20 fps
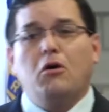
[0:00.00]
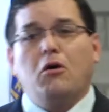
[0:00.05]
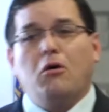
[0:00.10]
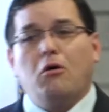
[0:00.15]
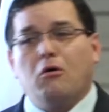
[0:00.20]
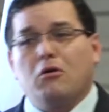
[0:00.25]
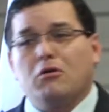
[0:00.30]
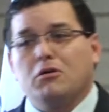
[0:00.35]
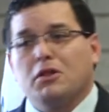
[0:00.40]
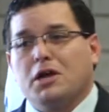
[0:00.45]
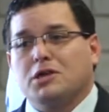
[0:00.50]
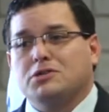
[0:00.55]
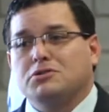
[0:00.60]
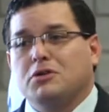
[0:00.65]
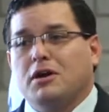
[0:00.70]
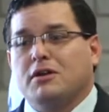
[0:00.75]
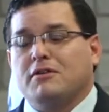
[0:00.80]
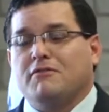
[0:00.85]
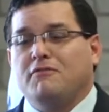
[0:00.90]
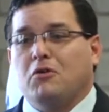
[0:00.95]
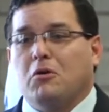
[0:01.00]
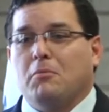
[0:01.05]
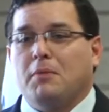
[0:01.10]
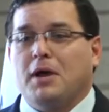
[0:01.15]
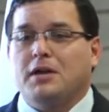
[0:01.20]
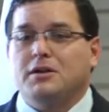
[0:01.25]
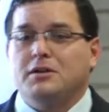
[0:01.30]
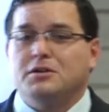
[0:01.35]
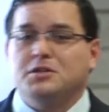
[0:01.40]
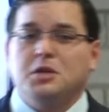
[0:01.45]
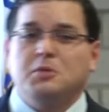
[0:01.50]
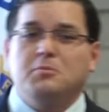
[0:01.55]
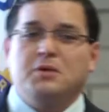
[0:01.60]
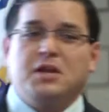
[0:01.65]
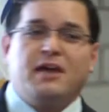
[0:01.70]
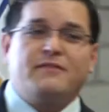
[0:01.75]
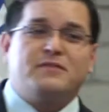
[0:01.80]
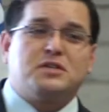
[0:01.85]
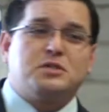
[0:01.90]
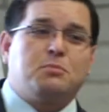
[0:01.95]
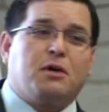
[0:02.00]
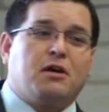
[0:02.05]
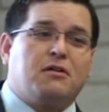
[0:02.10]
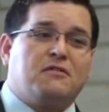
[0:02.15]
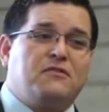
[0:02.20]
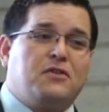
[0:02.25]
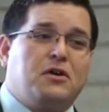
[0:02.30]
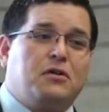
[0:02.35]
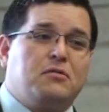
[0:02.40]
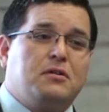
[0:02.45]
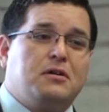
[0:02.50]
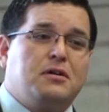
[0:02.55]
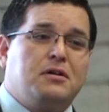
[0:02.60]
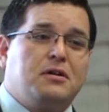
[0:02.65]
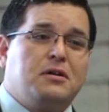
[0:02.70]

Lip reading: or electronic format. Does anybody have a smartphone?